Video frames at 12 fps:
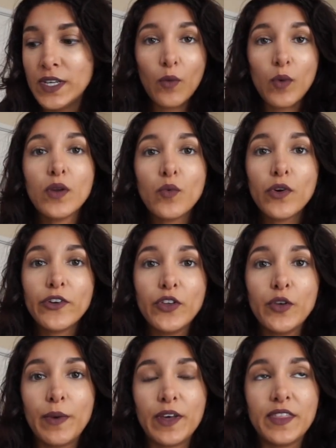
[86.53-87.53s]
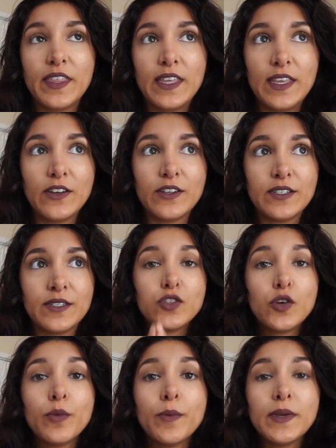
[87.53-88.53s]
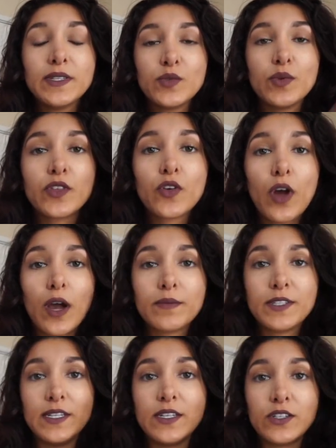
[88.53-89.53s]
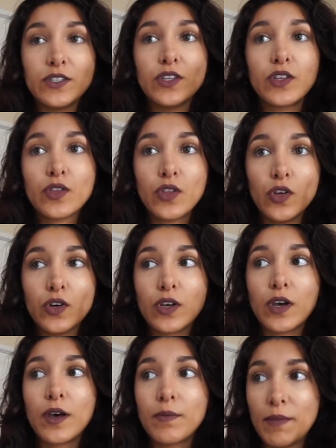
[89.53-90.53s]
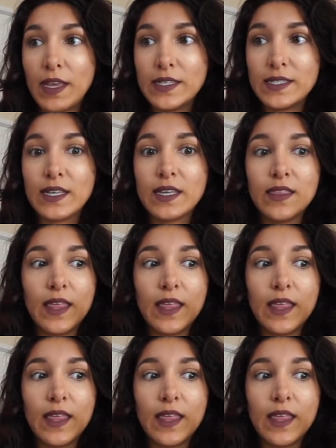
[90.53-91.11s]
I want to warn you about the ears. Dobermans with cropped ears look amazing.